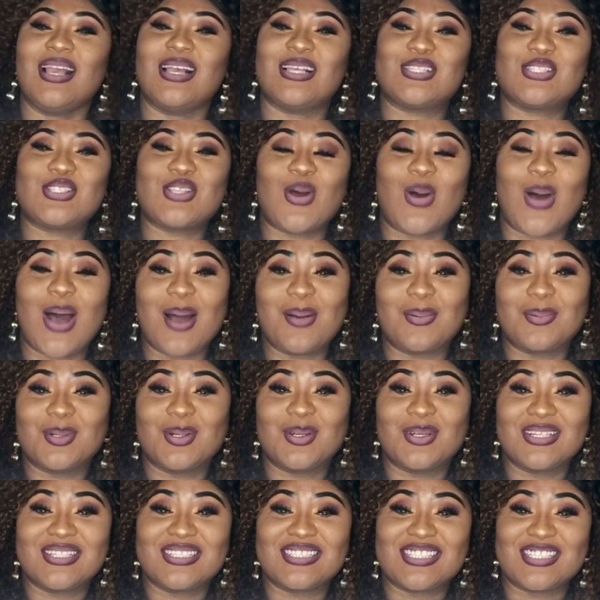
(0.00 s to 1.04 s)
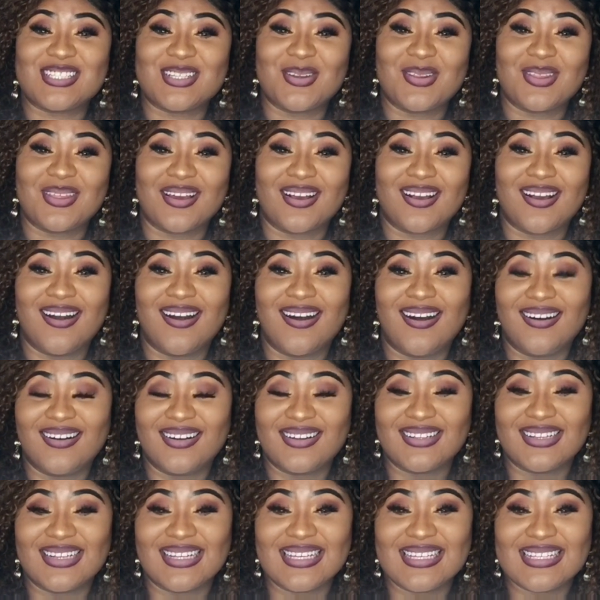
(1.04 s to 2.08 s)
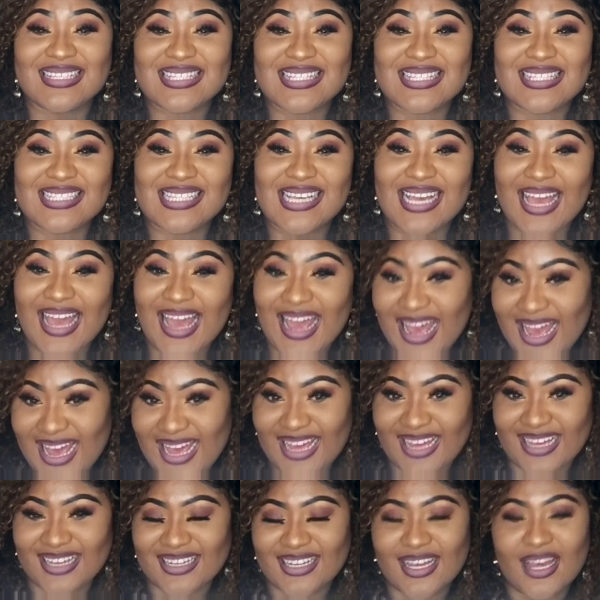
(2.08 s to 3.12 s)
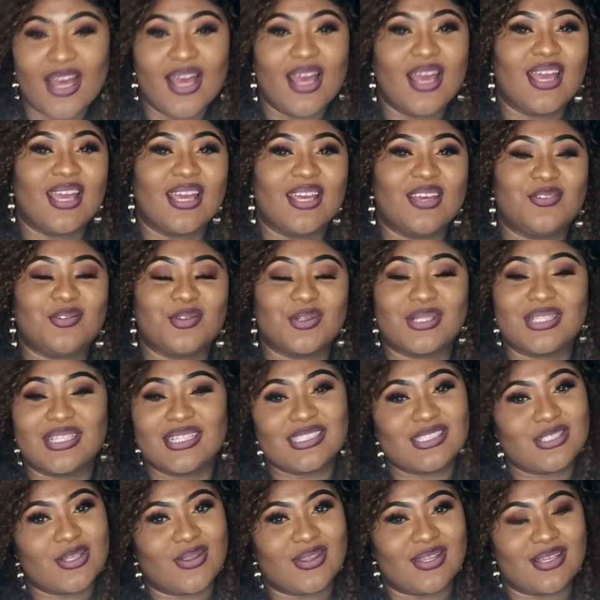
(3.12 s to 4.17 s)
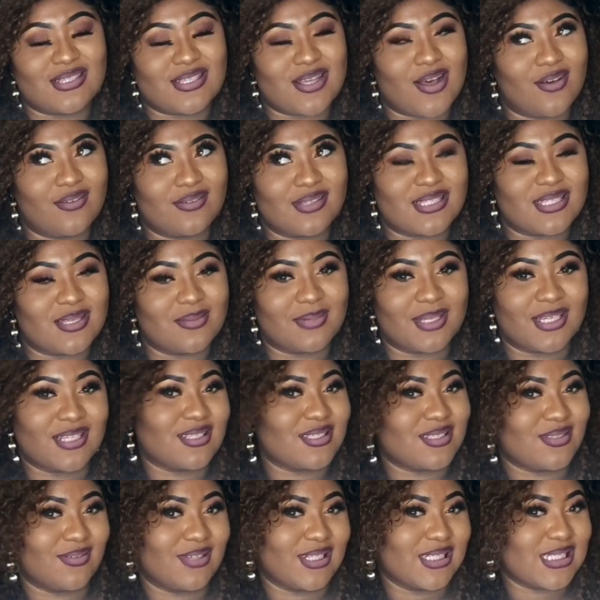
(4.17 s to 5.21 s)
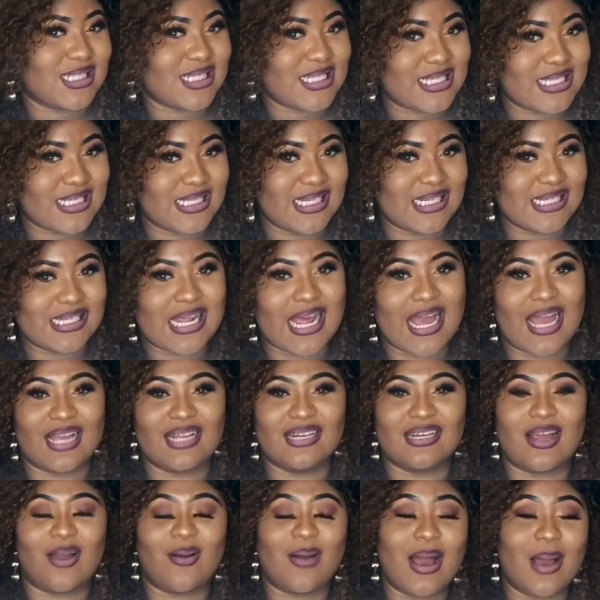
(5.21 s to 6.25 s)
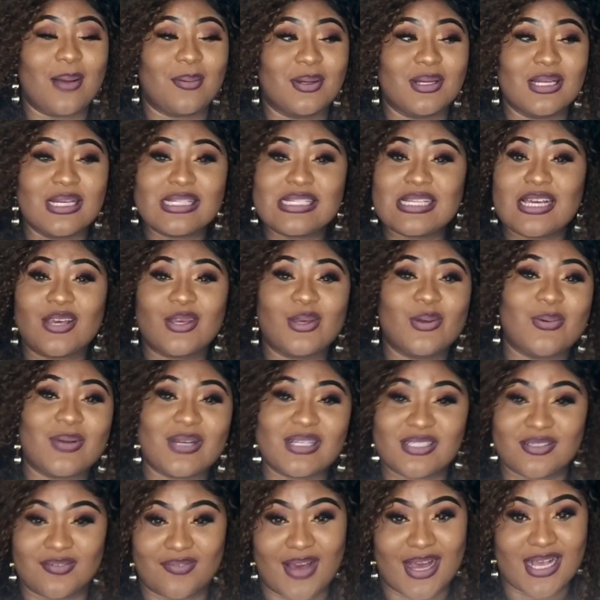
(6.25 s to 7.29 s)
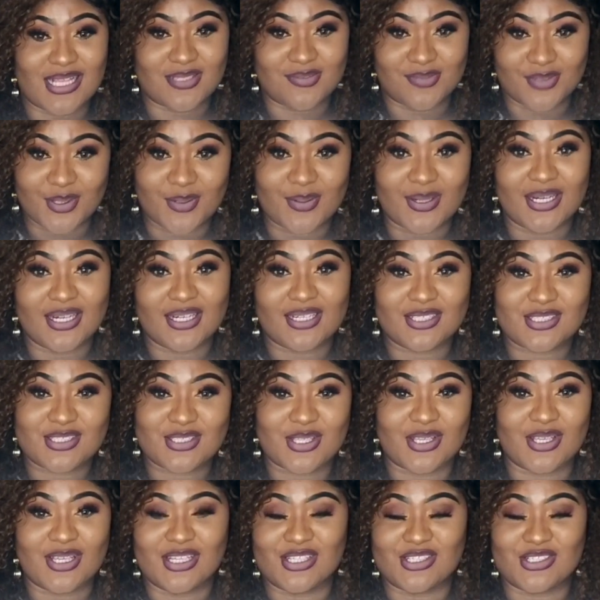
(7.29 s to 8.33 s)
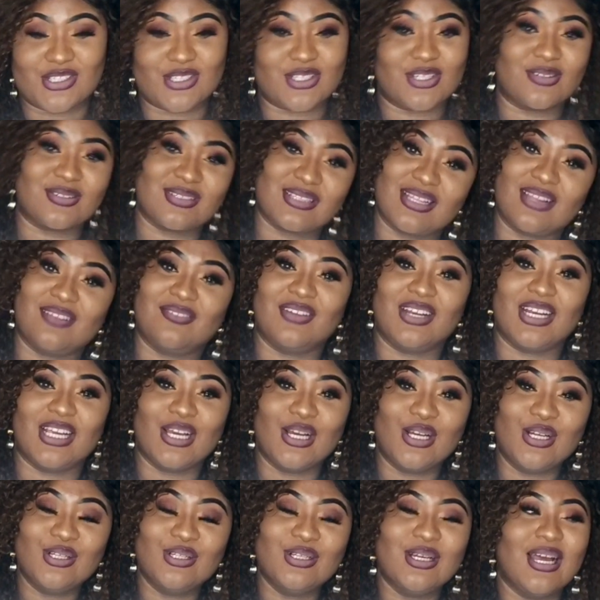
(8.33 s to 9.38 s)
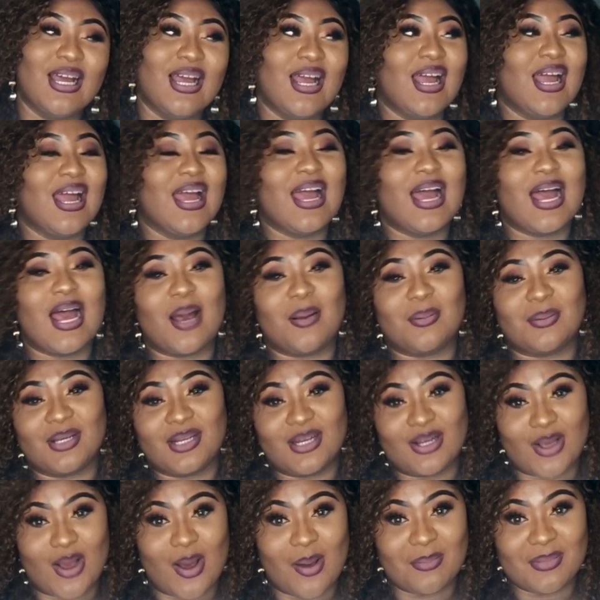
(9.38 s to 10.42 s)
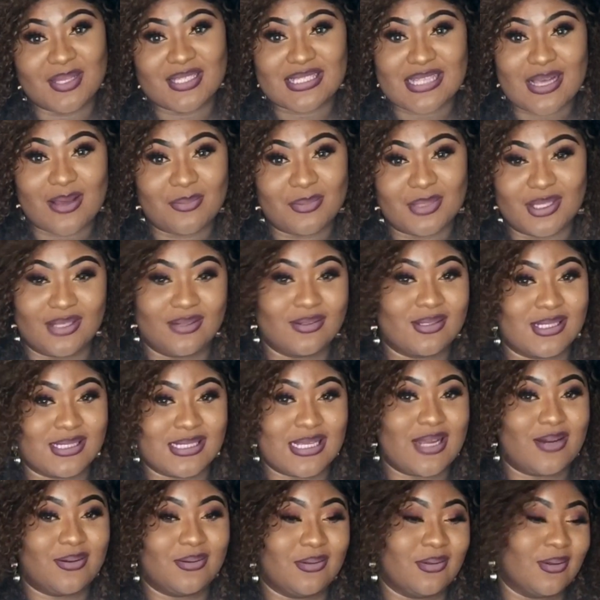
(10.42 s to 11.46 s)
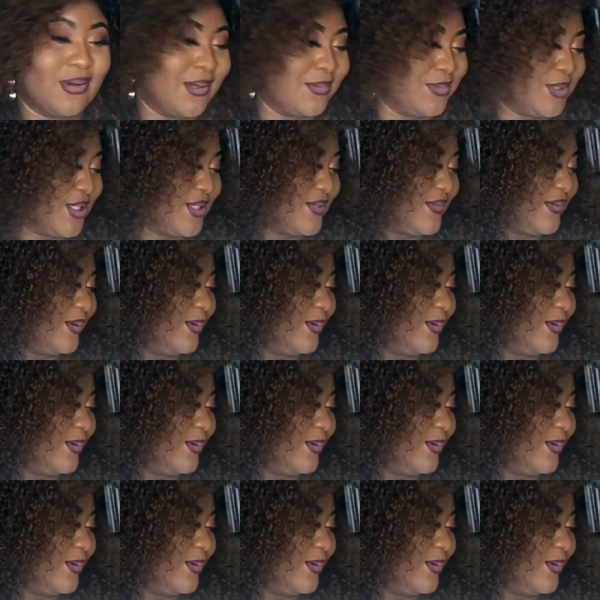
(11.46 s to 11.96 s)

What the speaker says: So I'm gonna do the Congolese tag. If you clicked on this, obviously because you wanted to see the tag. Now I'm gonna tell you where to fast forward, so you can just go to the video. I'm gonna comment down below because I don't know, I'm just